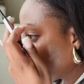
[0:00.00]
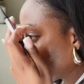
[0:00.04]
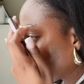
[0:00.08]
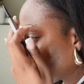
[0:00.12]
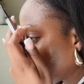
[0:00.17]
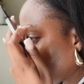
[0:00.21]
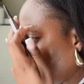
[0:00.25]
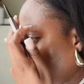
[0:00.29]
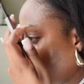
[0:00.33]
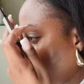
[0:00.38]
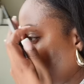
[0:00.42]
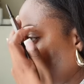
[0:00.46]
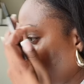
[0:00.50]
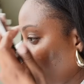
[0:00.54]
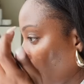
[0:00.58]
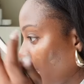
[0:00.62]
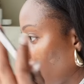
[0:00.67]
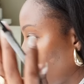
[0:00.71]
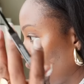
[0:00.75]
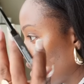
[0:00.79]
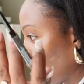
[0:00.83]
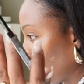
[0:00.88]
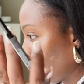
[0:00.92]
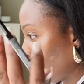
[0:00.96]

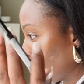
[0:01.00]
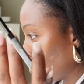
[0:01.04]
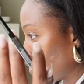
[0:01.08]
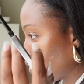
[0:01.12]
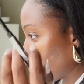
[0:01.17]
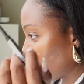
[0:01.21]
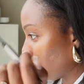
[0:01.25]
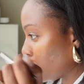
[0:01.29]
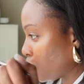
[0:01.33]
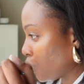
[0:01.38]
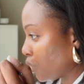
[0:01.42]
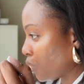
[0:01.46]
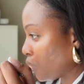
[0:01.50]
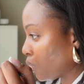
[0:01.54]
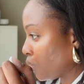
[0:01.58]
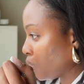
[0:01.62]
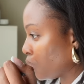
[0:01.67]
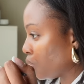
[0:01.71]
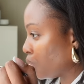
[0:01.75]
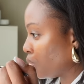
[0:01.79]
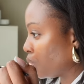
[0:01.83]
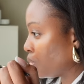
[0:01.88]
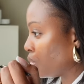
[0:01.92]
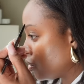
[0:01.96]
Try
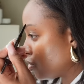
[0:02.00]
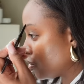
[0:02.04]
to